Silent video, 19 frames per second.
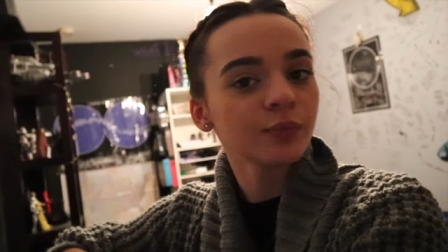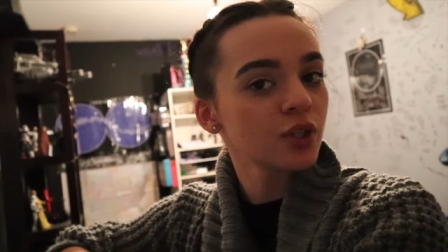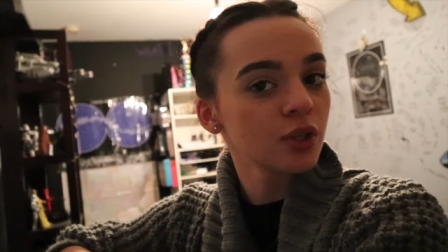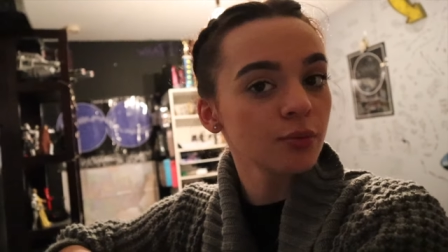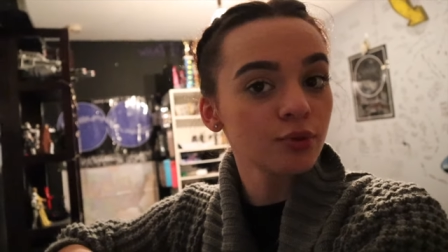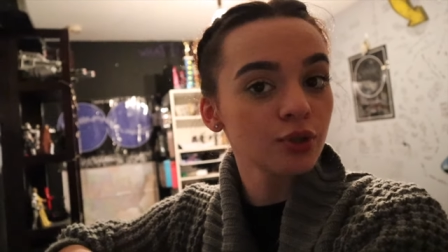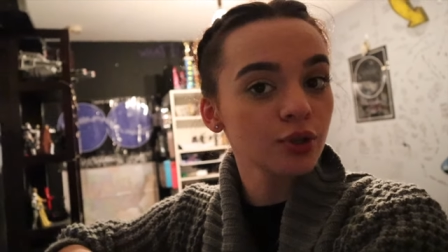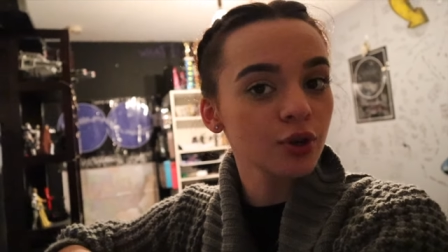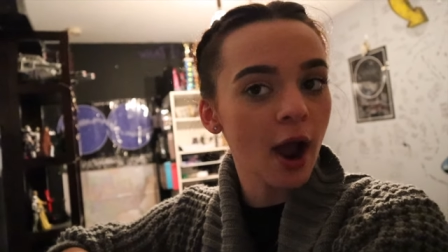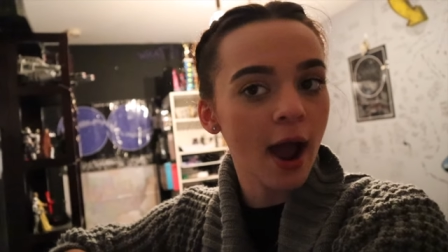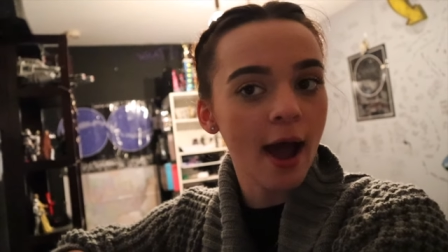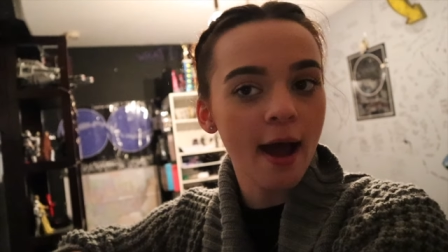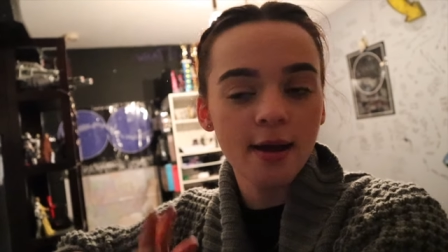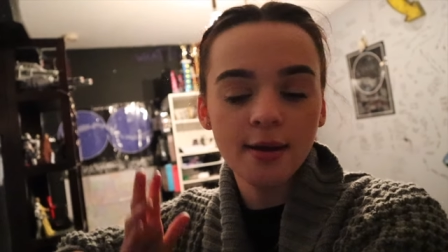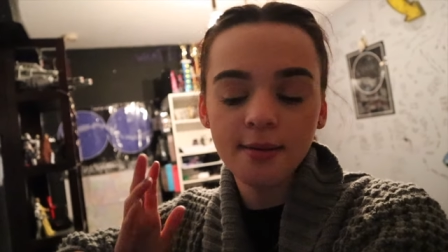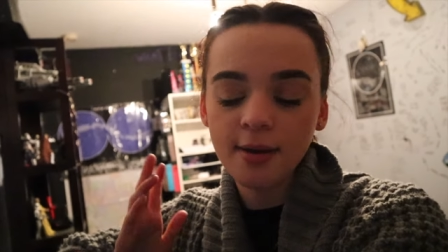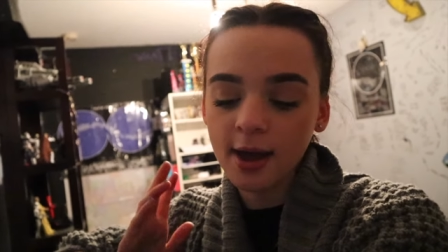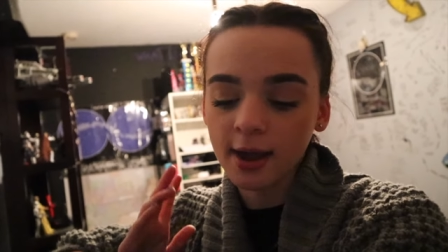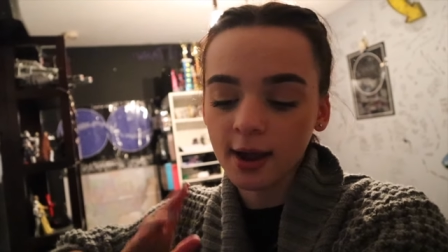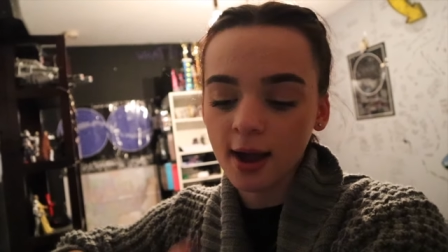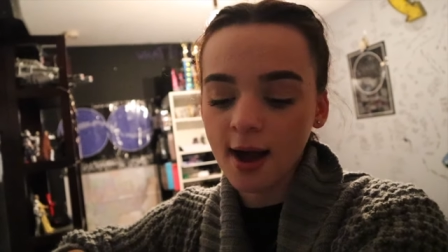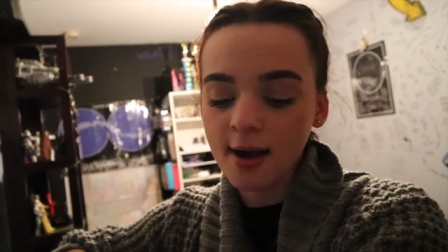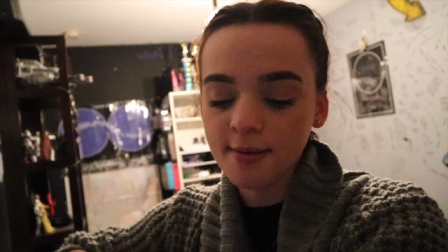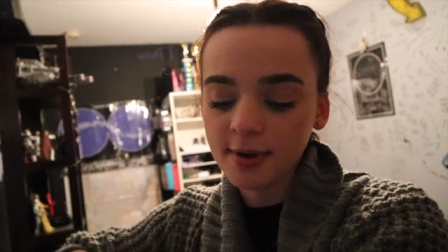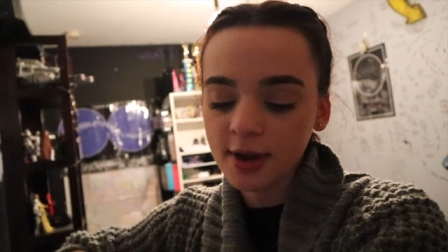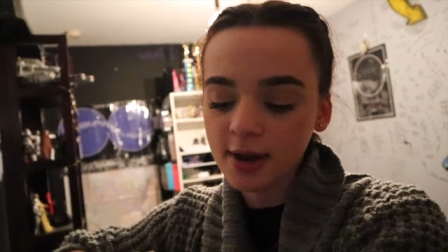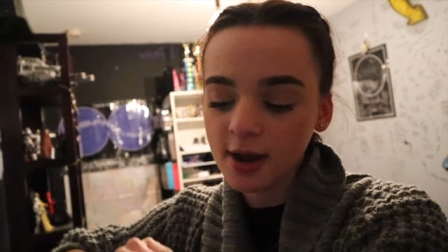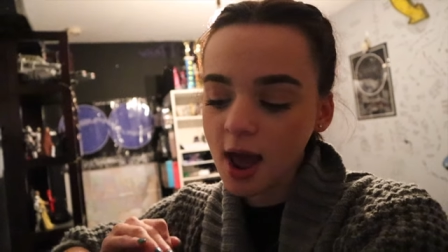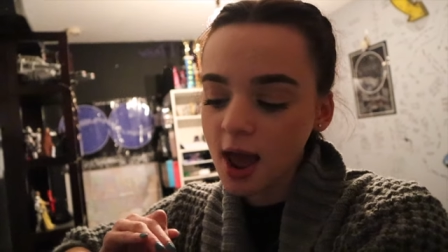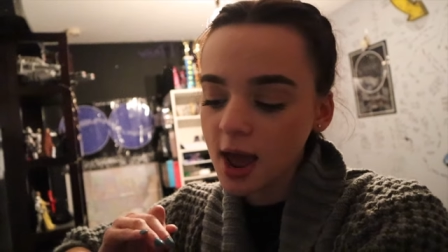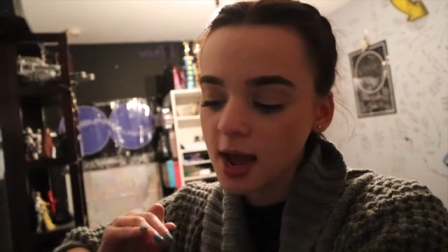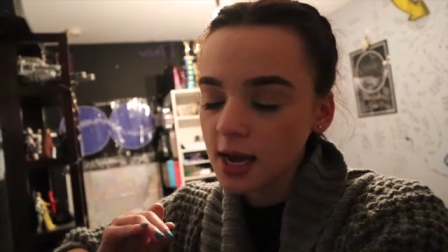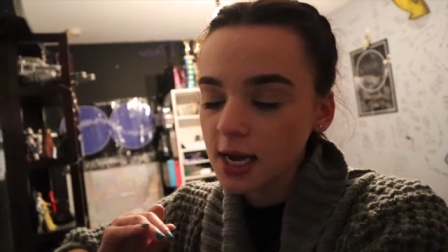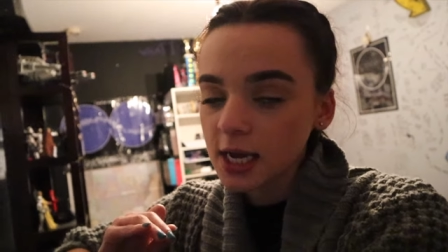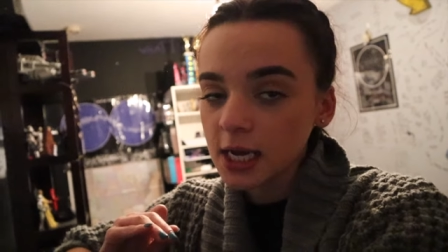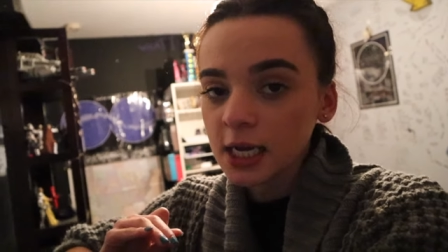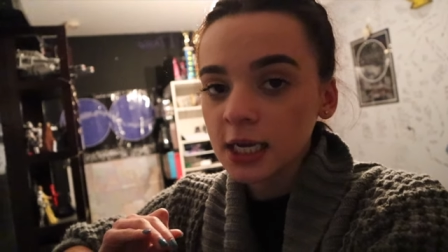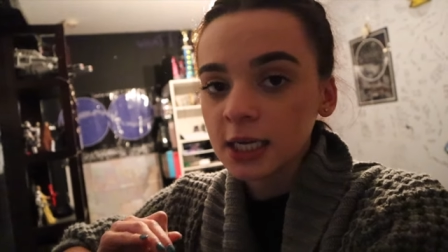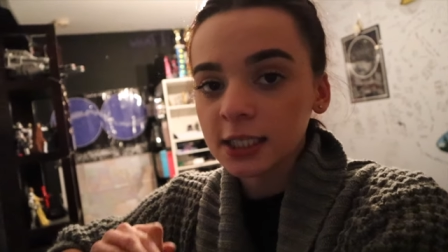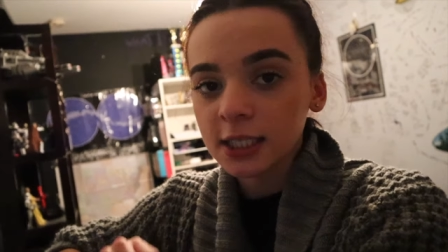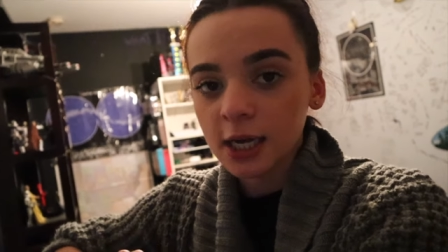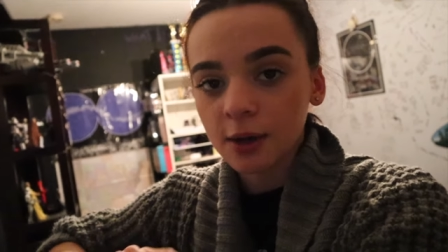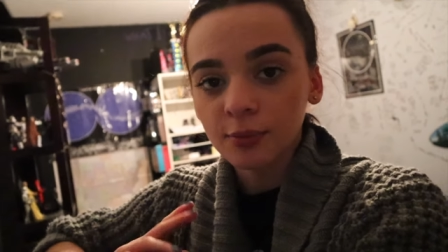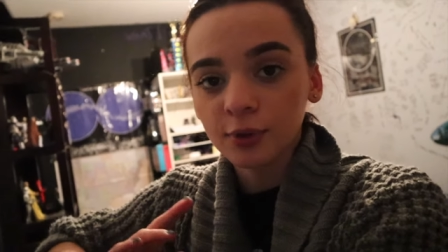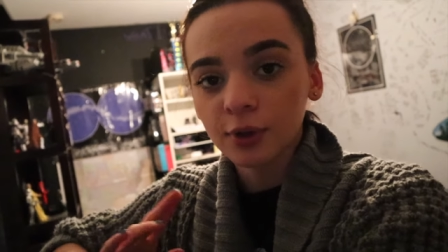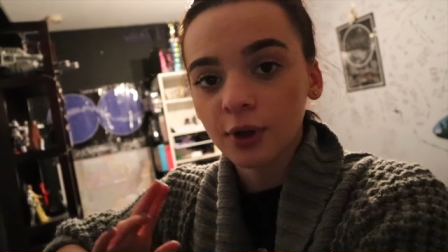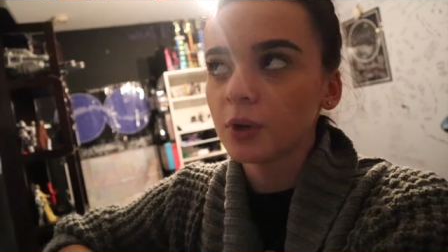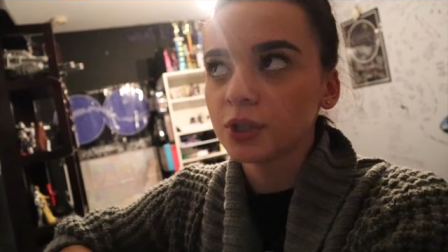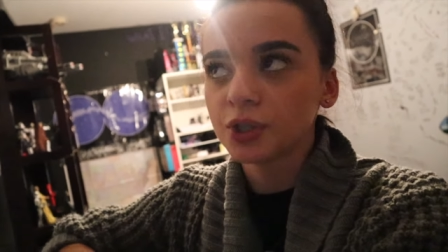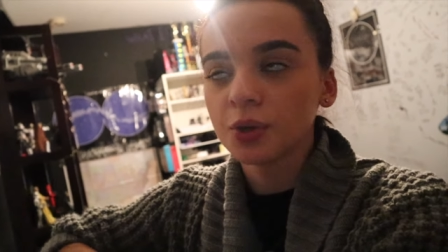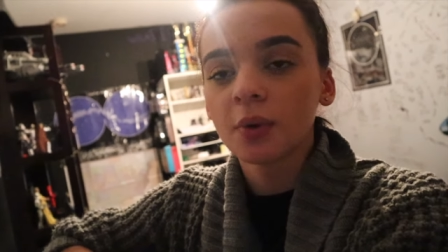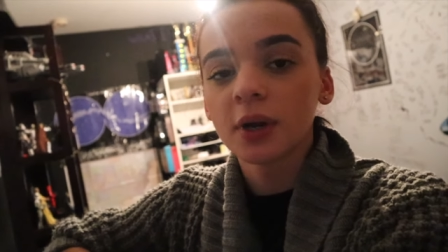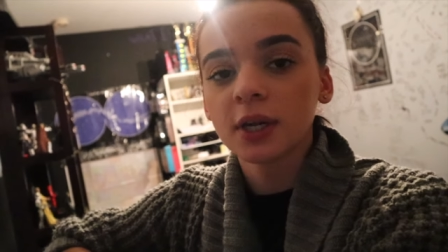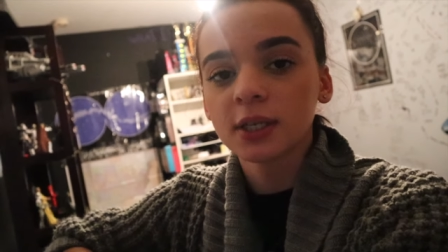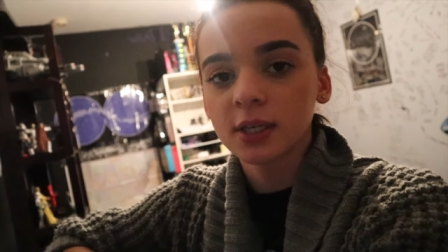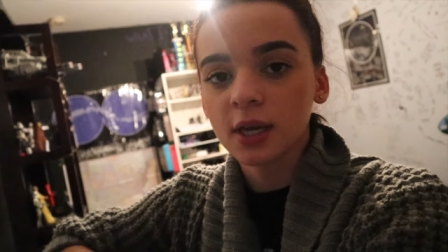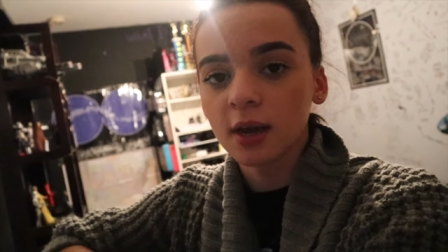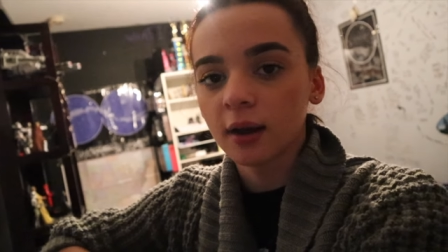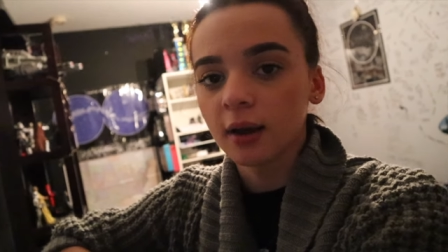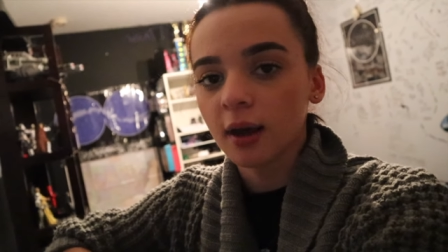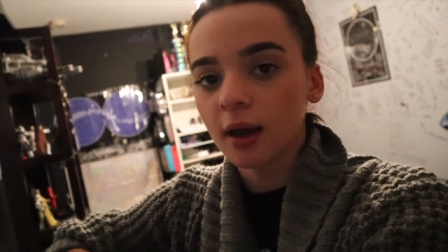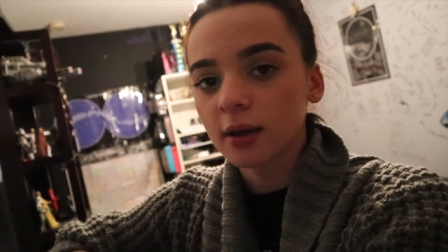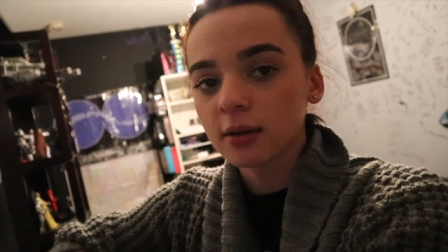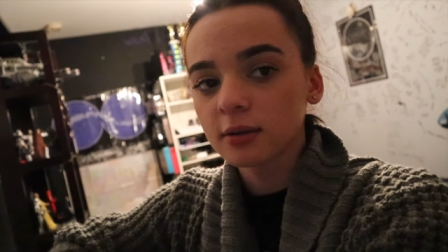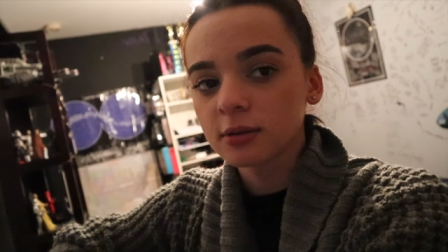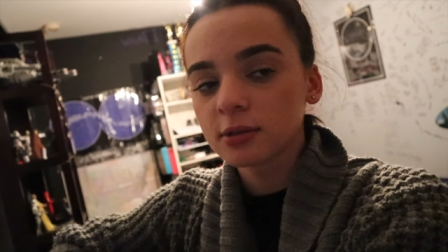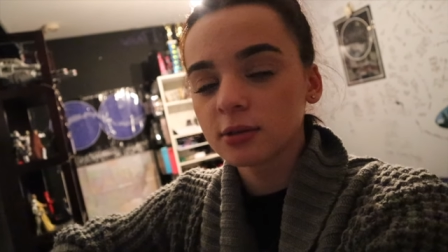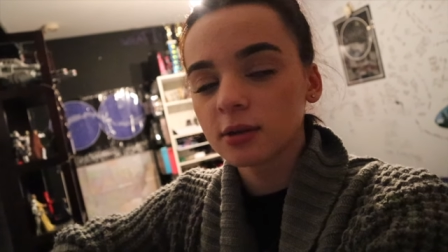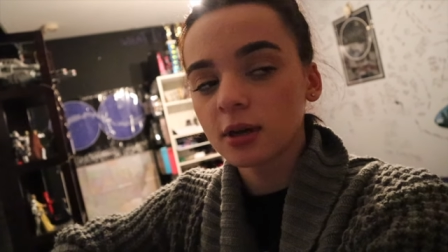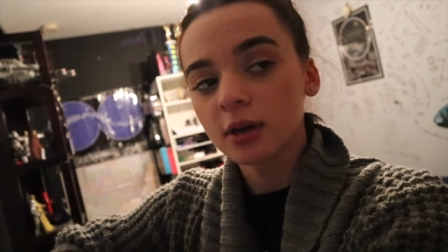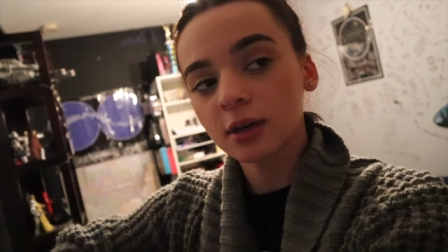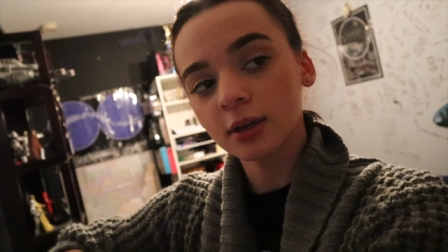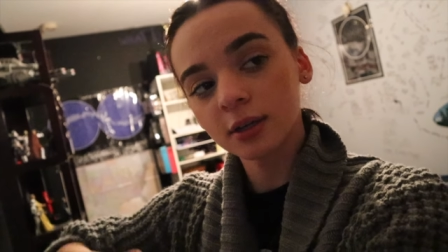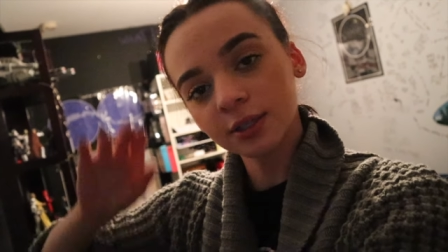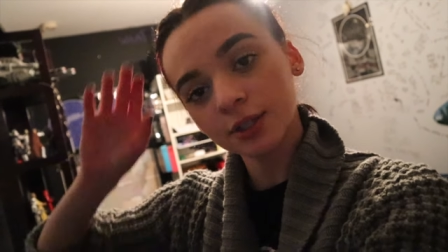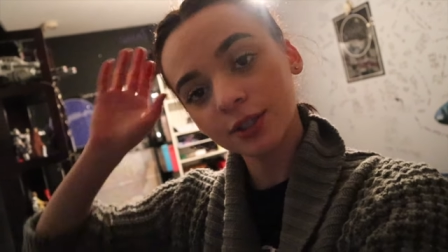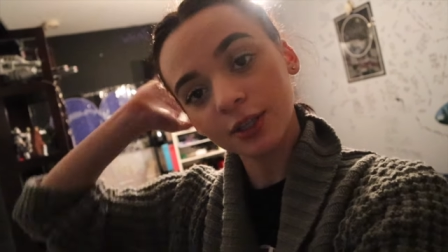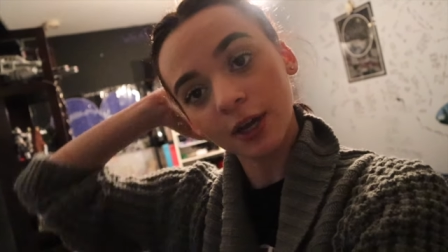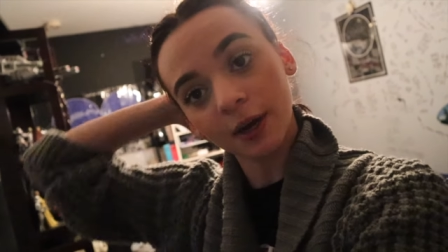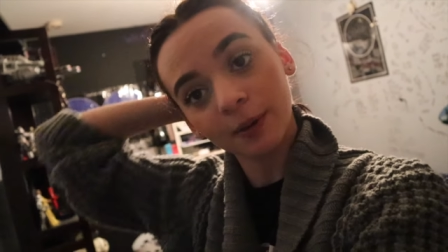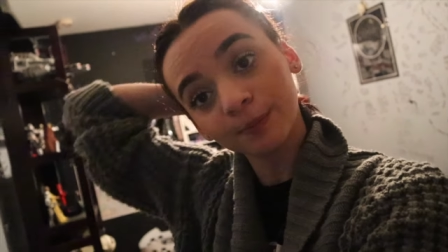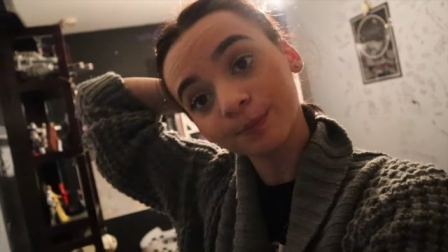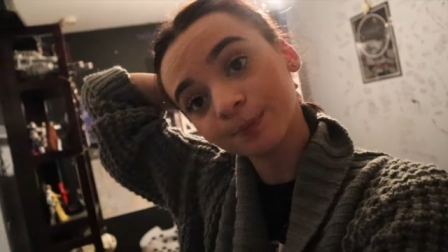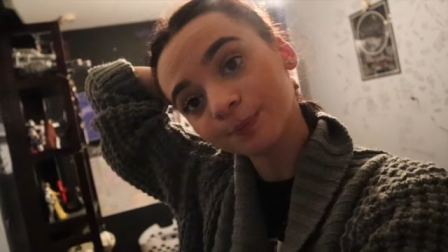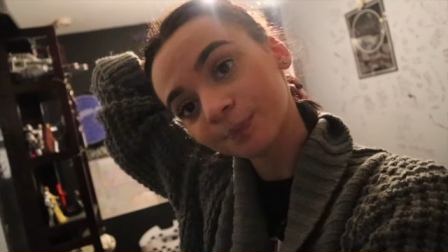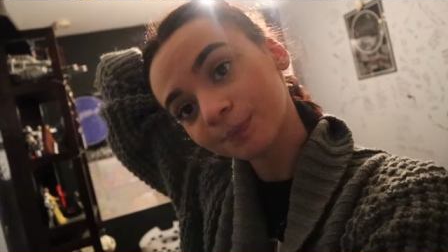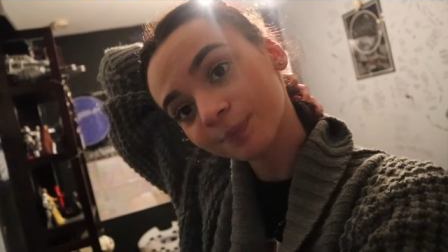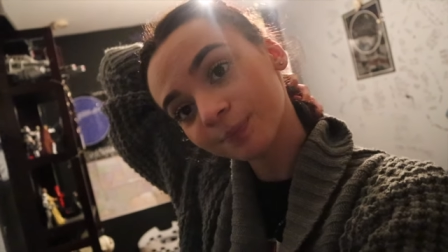subscribe, and comment down below what you want to see next. So,